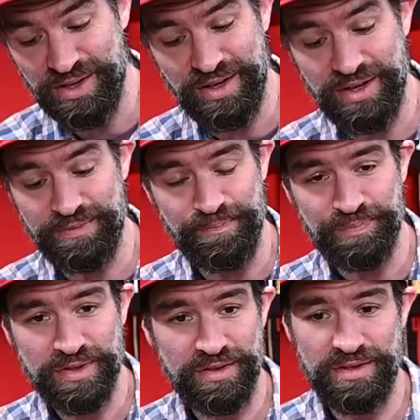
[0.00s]
could have gone,
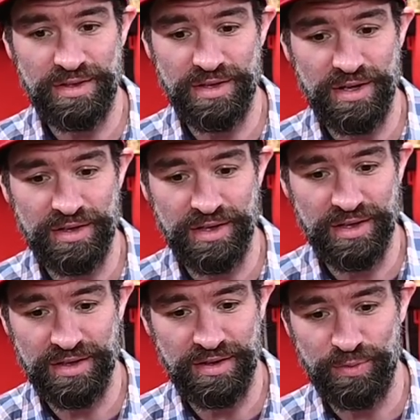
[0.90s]
you could have gone
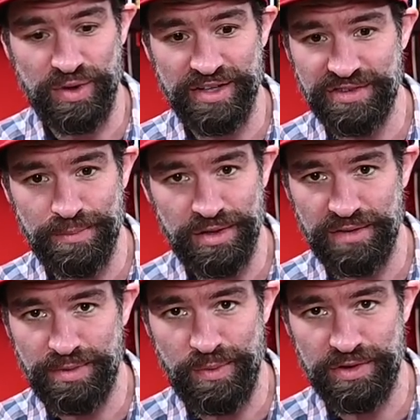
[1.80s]
uh, rice, I
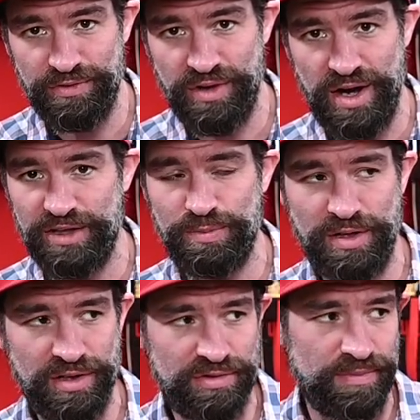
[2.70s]
believe, but I wanted fries
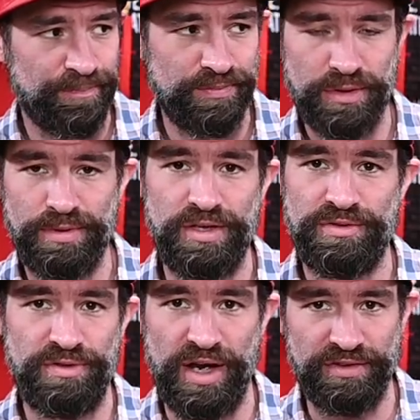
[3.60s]
because,
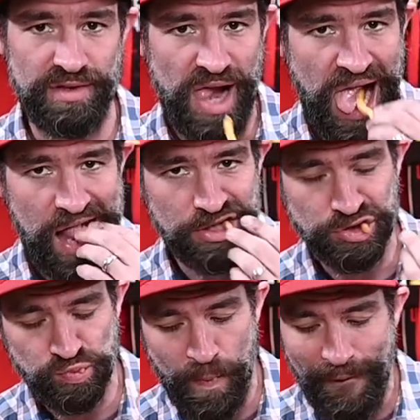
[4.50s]
because of fries.
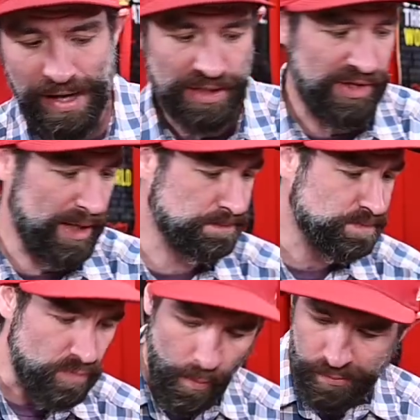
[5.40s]
And then